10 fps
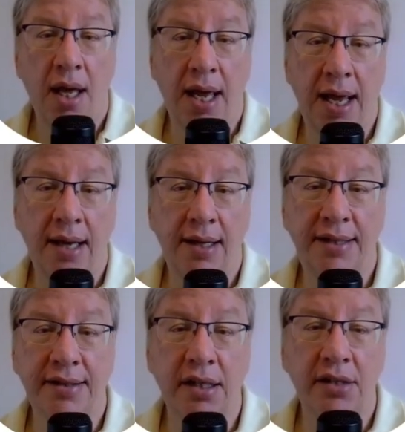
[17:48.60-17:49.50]
and
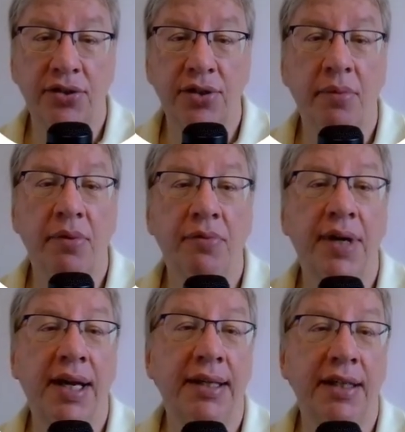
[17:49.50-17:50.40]
discuss some
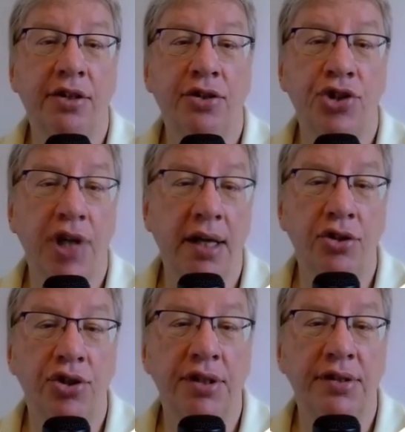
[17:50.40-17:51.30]
related
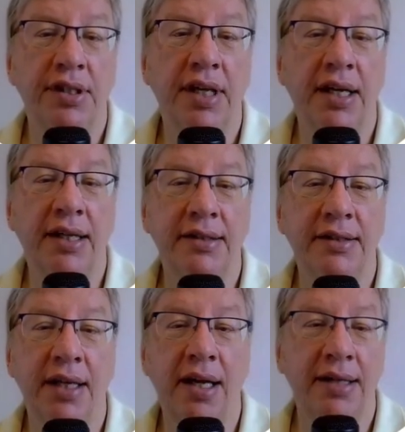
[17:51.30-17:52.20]
challenges in
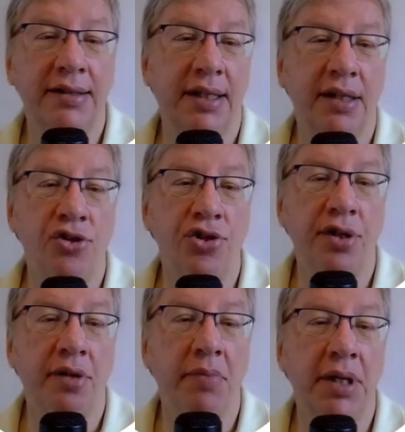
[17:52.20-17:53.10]
analyzing
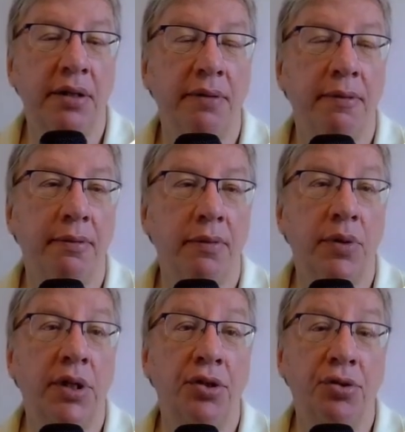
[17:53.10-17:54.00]
ancient myth.
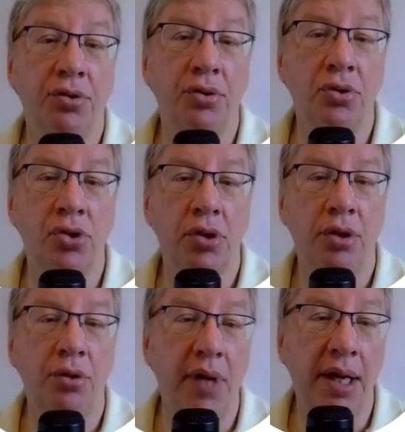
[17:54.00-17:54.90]
We'll introduce
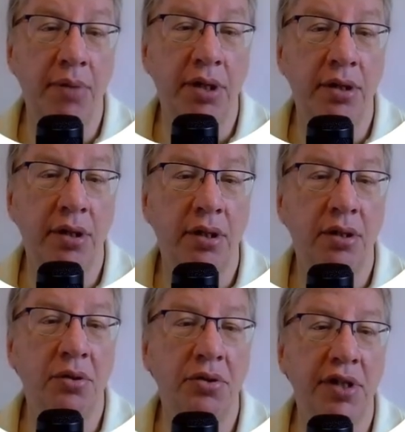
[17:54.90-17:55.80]
new element
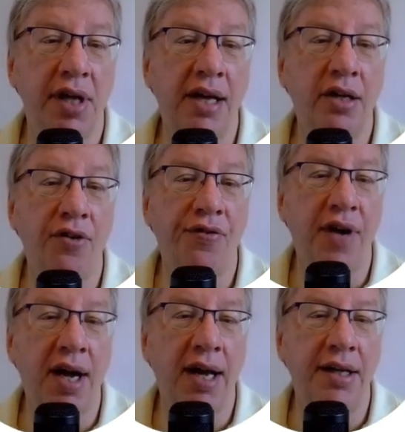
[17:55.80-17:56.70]
to the Alcor
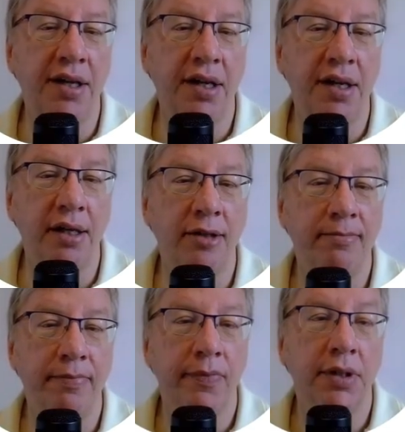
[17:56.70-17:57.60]
file in India.
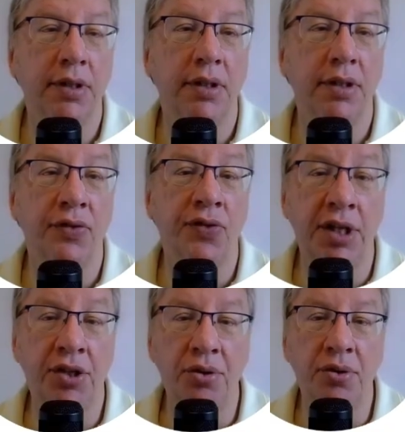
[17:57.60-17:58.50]

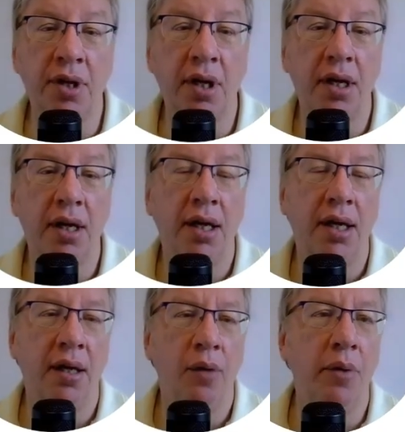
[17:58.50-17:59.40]
Stay tuned. It
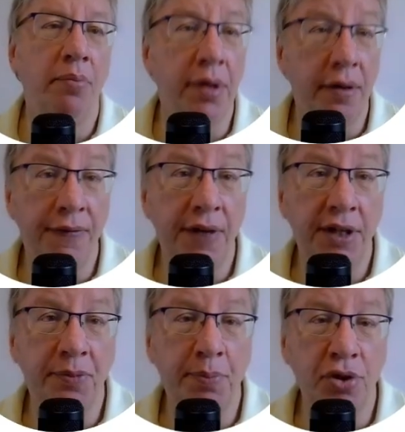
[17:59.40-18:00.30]
will be a
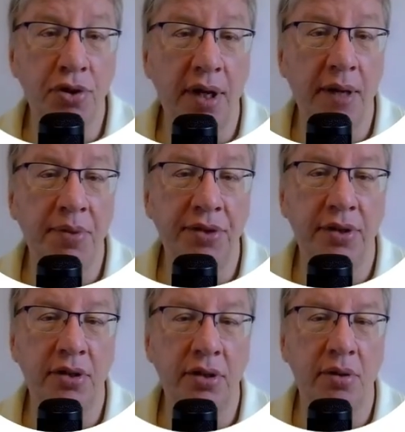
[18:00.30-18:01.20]
very special
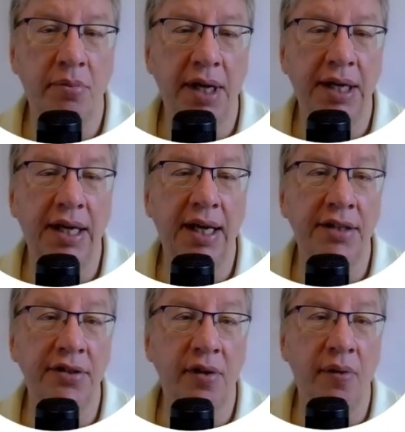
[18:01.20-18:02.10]
episode combining
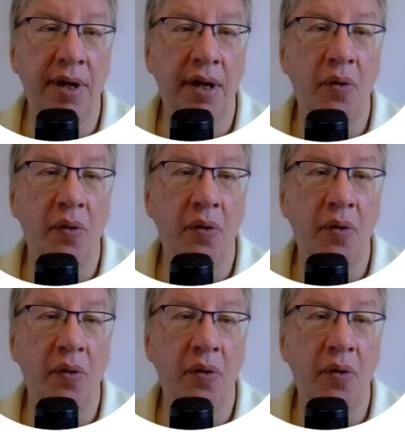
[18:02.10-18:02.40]
history